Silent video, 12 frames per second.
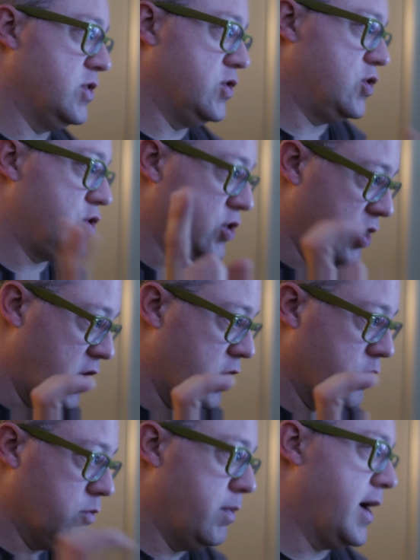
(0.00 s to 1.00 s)
is
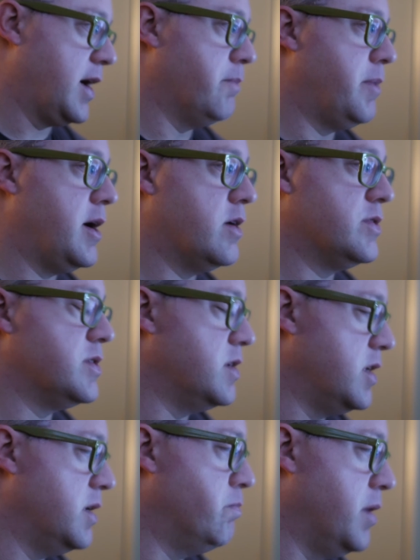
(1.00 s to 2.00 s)
slow by
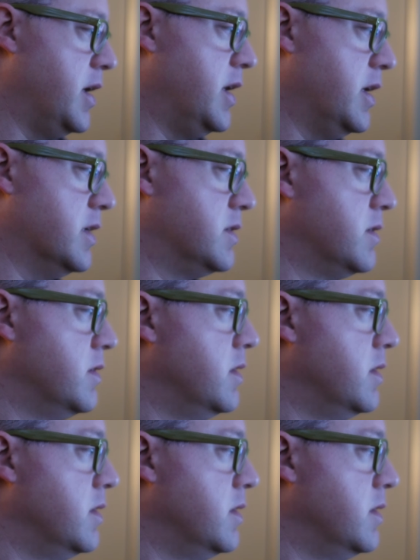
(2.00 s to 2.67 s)
comparison, but it is.